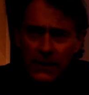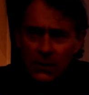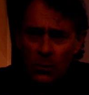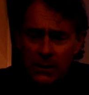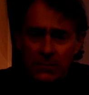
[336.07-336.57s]

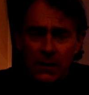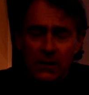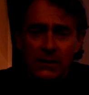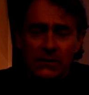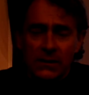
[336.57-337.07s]
In wet
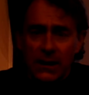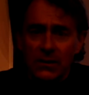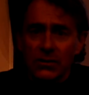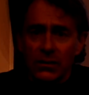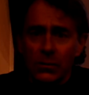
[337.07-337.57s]
markets in
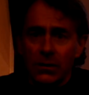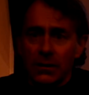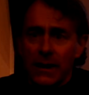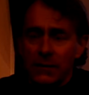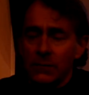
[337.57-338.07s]
Asia
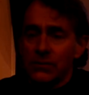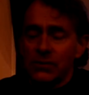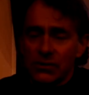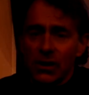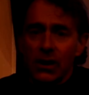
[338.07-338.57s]
where animals are
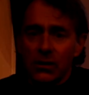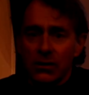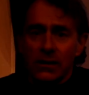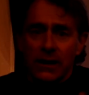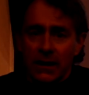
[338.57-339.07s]

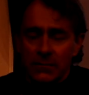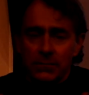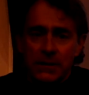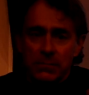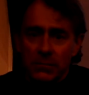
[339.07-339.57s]
slaughtered and
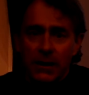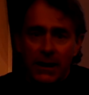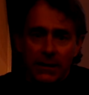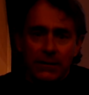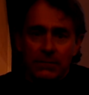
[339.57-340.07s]
people
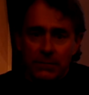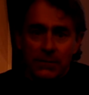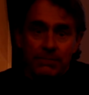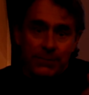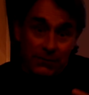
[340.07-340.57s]
buy
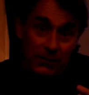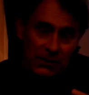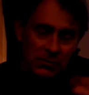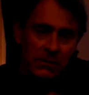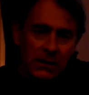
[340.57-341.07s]
the
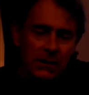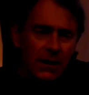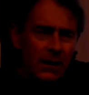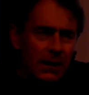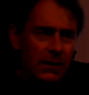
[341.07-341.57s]
fresh meat,
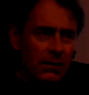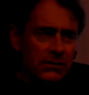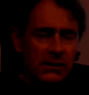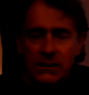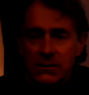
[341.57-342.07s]
they're
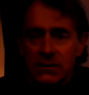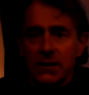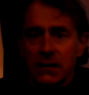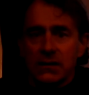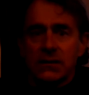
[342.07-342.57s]
seen as a
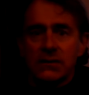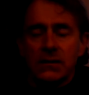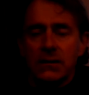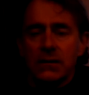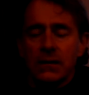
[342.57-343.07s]

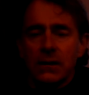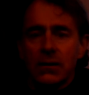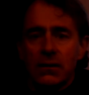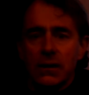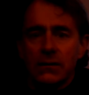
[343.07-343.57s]
delicacy.
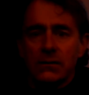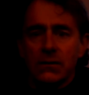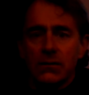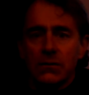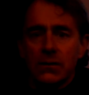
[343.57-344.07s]
Right? So
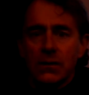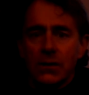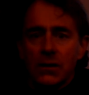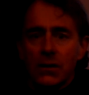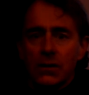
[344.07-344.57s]

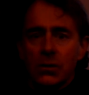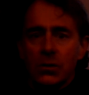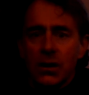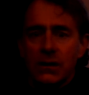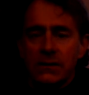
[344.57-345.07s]
you
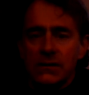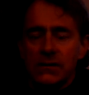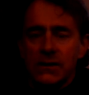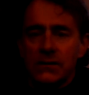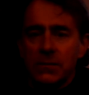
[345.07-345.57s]
cut a
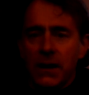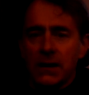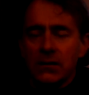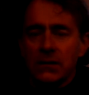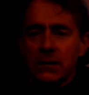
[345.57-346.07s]
diseased
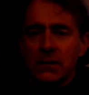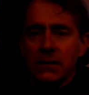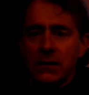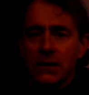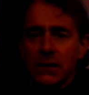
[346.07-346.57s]
pangolin,
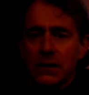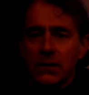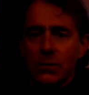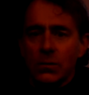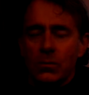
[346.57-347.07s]

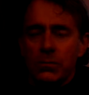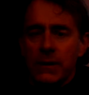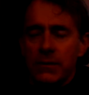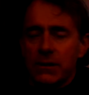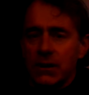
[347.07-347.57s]
you
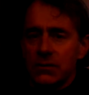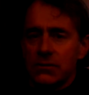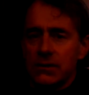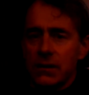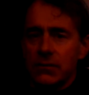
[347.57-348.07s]
maybe cut
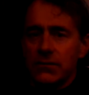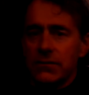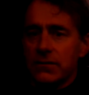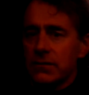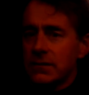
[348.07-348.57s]
yourself,